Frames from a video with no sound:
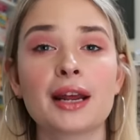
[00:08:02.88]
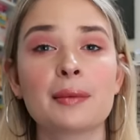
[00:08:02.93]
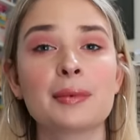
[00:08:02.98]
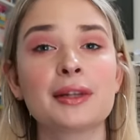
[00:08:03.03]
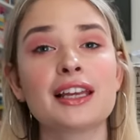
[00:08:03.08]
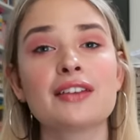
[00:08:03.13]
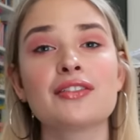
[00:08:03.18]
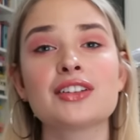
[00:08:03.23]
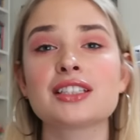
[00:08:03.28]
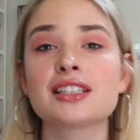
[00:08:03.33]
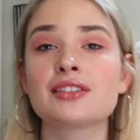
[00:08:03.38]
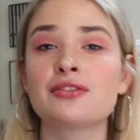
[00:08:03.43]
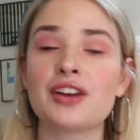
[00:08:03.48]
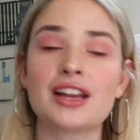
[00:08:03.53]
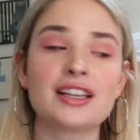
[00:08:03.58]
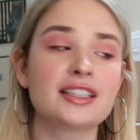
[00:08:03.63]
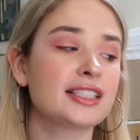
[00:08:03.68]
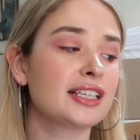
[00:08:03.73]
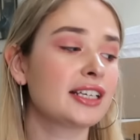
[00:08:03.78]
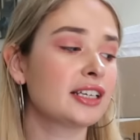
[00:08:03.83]
I believe it's a
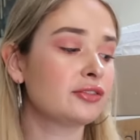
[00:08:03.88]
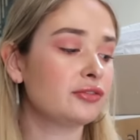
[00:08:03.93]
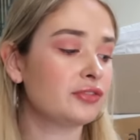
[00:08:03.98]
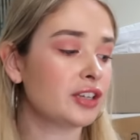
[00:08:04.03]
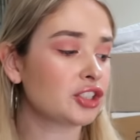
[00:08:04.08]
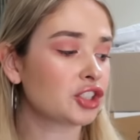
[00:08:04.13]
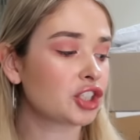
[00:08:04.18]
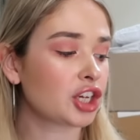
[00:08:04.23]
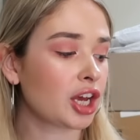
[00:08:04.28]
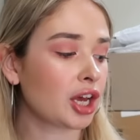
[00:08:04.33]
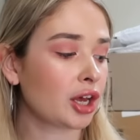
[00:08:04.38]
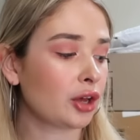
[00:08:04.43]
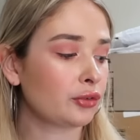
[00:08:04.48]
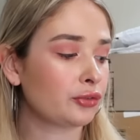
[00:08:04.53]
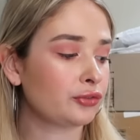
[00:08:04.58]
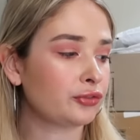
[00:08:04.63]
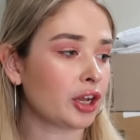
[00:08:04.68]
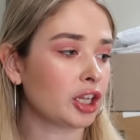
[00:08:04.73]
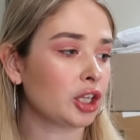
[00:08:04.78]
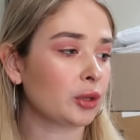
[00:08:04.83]
fantasy adventure
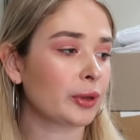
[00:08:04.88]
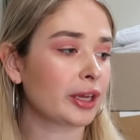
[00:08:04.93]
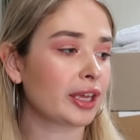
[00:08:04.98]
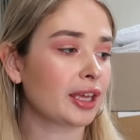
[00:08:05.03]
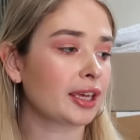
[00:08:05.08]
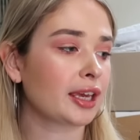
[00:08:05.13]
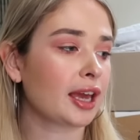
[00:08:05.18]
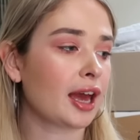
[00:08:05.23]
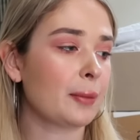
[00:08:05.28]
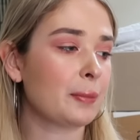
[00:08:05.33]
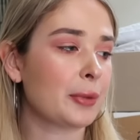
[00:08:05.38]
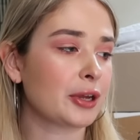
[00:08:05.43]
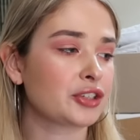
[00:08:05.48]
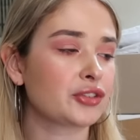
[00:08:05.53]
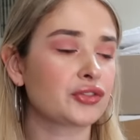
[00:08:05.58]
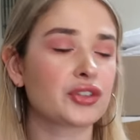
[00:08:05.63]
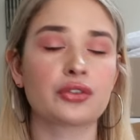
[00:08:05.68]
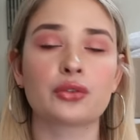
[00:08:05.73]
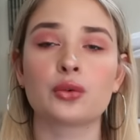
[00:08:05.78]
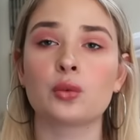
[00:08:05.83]
following a bunch
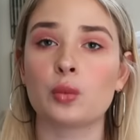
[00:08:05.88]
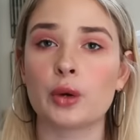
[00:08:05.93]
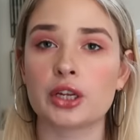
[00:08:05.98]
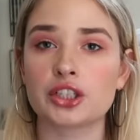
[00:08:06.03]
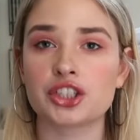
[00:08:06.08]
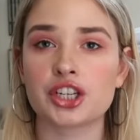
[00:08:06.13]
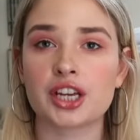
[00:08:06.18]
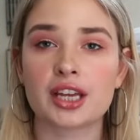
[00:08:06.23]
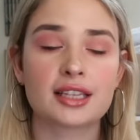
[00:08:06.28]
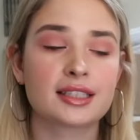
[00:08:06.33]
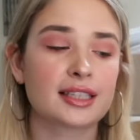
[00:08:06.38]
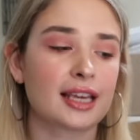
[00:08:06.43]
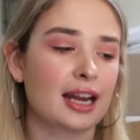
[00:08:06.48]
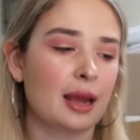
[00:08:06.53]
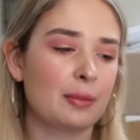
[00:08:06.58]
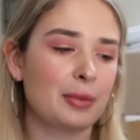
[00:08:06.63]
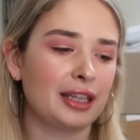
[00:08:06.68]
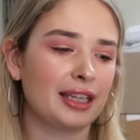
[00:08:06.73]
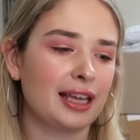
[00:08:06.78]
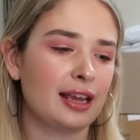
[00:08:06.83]
of different witches, and I
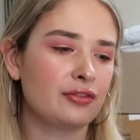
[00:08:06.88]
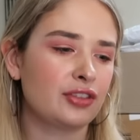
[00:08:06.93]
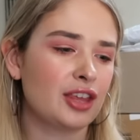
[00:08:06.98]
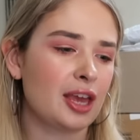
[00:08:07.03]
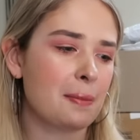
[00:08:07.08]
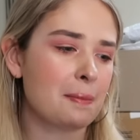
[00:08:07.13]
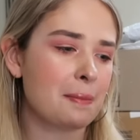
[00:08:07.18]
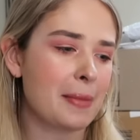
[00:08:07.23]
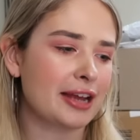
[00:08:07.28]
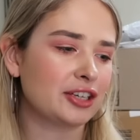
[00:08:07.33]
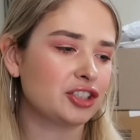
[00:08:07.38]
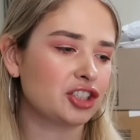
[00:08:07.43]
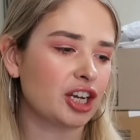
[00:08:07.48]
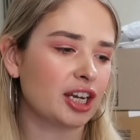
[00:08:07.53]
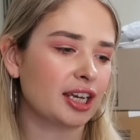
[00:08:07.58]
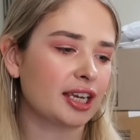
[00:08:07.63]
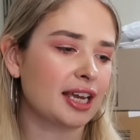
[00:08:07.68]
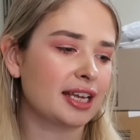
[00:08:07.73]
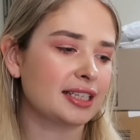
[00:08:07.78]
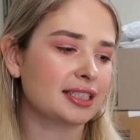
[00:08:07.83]
believe their
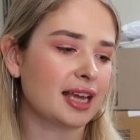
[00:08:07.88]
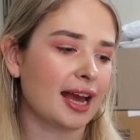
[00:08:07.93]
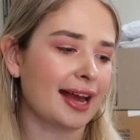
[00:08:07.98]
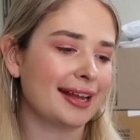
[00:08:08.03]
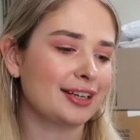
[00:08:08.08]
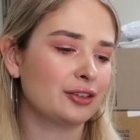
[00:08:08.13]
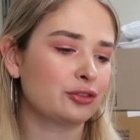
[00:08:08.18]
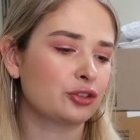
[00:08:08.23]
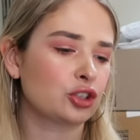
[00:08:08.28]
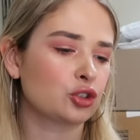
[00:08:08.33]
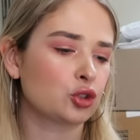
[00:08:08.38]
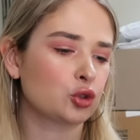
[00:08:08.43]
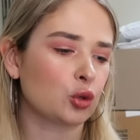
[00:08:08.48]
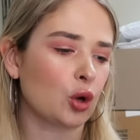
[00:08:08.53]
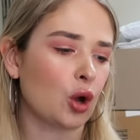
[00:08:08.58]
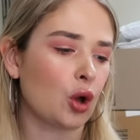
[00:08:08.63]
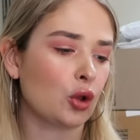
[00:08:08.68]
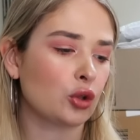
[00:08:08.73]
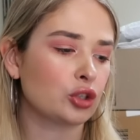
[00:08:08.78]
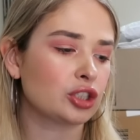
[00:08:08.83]
magic is kind of
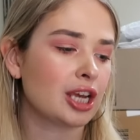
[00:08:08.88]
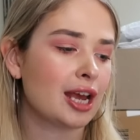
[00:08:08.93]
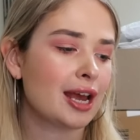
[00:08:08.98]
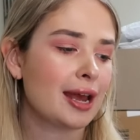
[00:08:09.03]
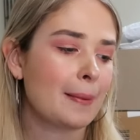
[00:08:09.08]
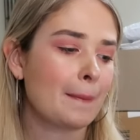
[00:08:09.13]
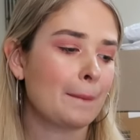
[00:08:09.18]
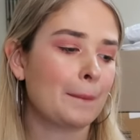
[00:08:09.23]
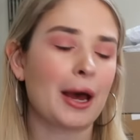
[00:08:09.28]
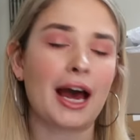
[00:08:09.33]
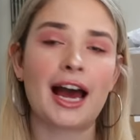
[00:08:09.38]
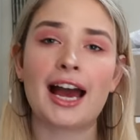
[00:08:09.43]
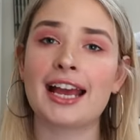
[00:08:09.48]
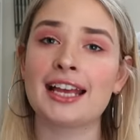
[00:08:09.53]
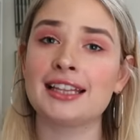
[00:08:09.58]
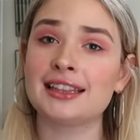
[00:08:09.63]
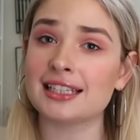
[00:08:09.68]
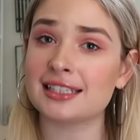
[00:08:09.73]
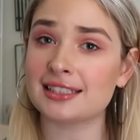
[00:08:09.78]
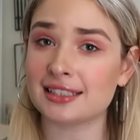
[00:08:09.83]
controlled
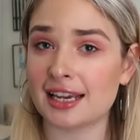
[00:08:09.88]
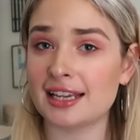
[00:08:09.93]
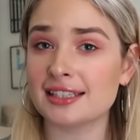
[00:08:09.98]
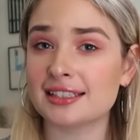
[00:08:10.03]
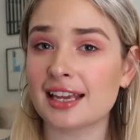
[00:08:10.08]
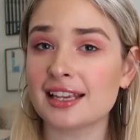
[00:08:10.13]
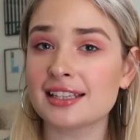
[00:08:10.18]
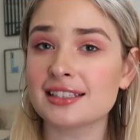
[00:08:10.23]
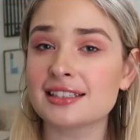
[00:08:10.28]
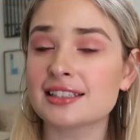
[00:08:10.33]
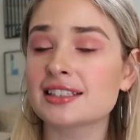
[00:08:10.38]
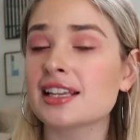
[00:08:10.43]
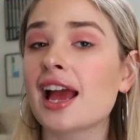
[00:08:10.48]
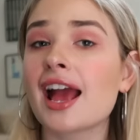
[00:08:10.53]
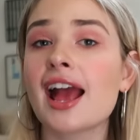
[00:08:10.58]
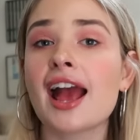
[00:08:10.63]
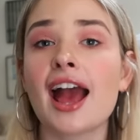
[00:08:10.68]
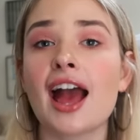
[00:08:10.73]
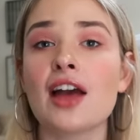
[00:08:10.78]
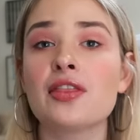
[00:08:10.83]
by the seasons,
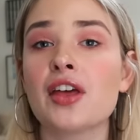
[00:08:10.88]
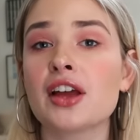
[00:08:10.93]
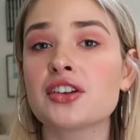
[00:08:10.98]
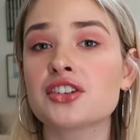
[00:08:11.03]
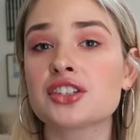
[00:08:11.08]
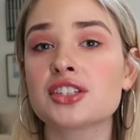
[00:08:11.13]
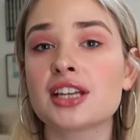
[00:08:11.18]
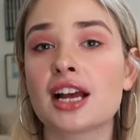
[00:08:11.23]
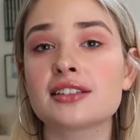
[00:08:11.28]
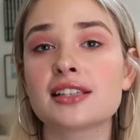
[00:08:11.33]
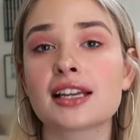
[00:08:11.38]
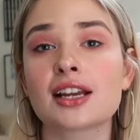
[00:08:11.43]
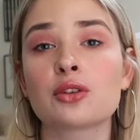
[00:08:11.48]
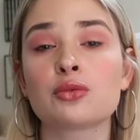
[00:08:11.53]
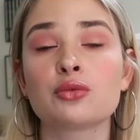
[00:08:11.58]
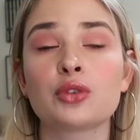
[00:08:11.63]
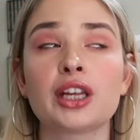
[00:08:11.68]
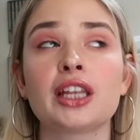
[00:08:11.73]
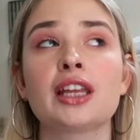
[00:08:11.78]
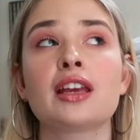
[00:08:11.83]
and that just sounds like a
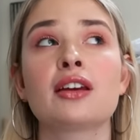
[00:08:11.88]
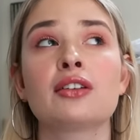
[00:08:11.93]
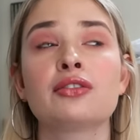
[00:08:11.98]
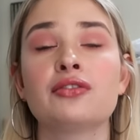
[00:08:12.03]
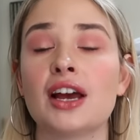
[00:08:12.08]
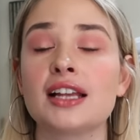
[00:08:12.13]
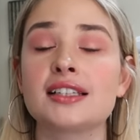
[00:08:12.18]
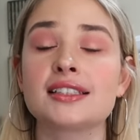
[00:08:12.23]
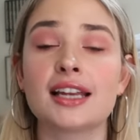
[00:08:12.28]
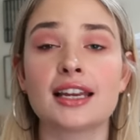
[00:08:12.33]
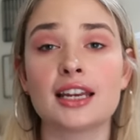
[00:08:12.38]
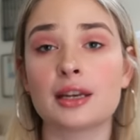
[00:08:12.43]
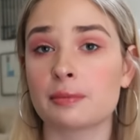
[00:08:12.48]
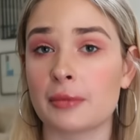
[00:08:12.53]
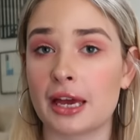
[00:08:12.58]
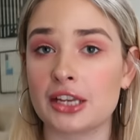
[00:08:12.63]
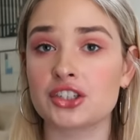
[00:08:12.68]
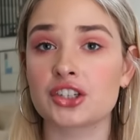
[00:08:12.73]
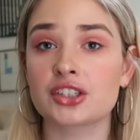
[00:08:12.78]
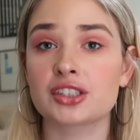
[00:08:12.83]
really fascinating
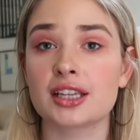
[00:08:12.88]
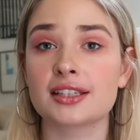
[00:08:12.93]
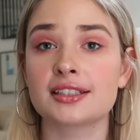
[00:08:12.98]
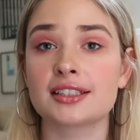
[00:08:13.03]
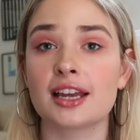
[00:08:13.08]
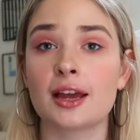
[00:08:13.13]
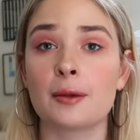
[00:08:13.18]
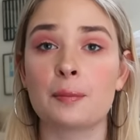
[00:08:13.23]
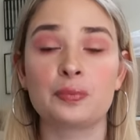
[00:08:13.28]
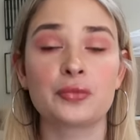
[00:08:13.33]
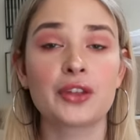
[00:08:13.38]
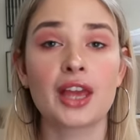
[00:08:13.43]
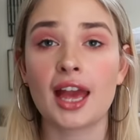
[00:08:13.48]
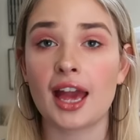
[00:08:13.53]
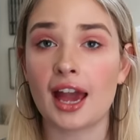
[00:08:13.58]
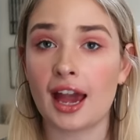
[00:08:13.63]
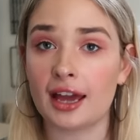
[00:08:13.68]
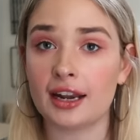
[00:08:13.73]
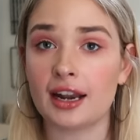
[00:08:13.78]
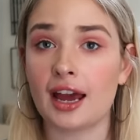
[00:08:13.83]
magic system,
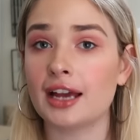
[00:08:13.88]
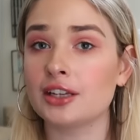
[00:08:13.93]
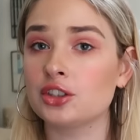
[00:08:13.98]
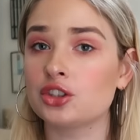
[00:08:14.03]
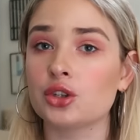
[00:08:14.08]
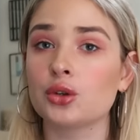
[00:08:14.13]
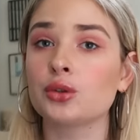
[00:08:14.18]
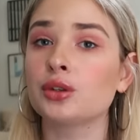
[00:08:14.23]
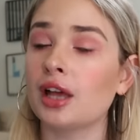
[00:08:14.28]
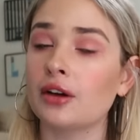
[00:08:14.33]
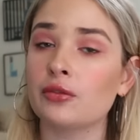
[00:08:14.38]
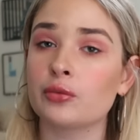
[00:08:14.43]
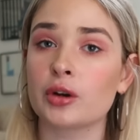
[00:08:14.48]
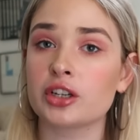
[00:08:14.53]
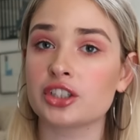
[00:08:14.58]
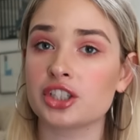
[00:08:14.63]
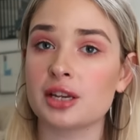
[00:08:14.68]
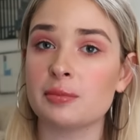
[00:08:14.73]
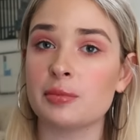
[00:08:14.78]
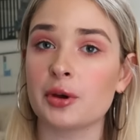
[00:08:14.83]
and I do love
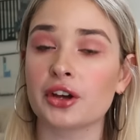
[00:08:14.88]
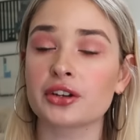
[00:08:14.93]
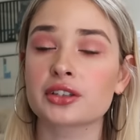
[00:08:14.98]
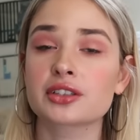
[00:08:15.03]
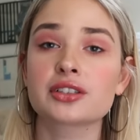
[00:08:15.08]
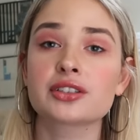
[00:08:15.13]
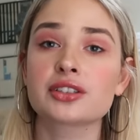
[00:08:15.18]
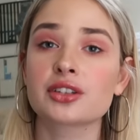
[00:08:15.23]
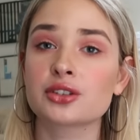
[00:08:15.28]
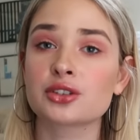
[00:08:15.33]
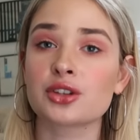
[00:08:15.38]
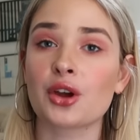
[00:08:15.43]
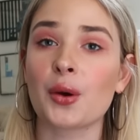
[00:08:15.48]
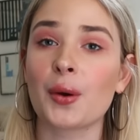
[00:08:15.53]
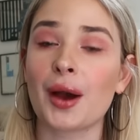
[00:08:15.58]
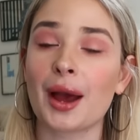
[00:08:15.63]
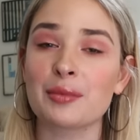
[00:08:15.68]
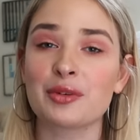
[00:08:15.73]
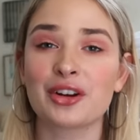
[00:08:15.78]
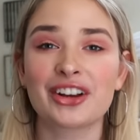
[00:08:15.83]
witchy books, so
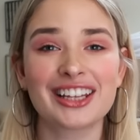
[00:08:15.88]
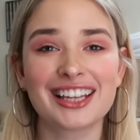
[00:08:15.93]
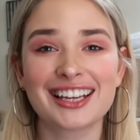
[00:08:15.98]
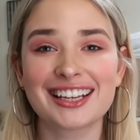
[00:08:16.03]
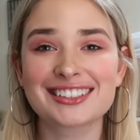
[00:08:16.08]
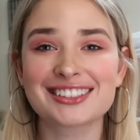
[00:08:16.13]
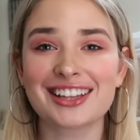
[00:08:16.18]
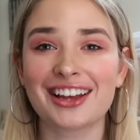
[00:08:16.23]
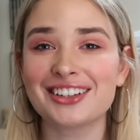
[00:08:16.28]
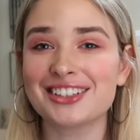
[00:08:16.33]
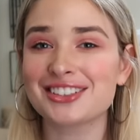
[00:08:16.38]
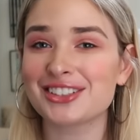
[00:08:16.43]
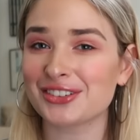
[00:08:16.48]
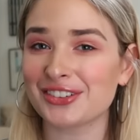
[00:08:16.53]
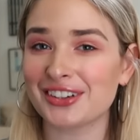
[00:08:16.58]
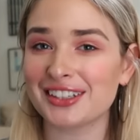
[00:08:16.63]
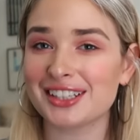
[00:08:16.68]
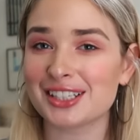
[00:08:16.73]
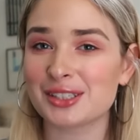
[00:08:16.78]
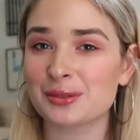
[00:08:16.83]
I'm really excited to
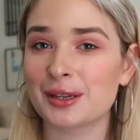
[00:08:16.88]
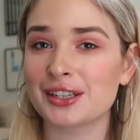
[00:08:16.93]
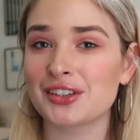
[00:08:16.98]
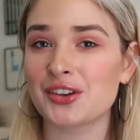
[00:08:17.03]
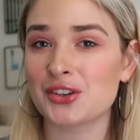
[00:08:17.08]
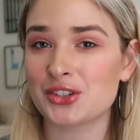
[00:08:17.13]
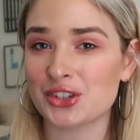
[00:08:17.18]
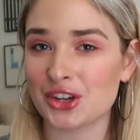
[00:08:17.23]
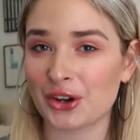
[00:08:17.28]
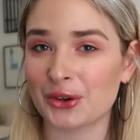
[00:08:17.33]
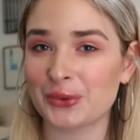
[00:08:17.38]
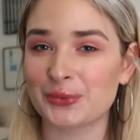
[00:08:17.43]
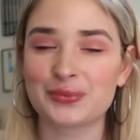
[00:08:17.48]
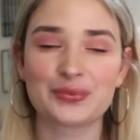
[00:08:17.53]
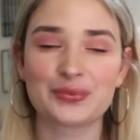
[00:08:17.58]
read this one too.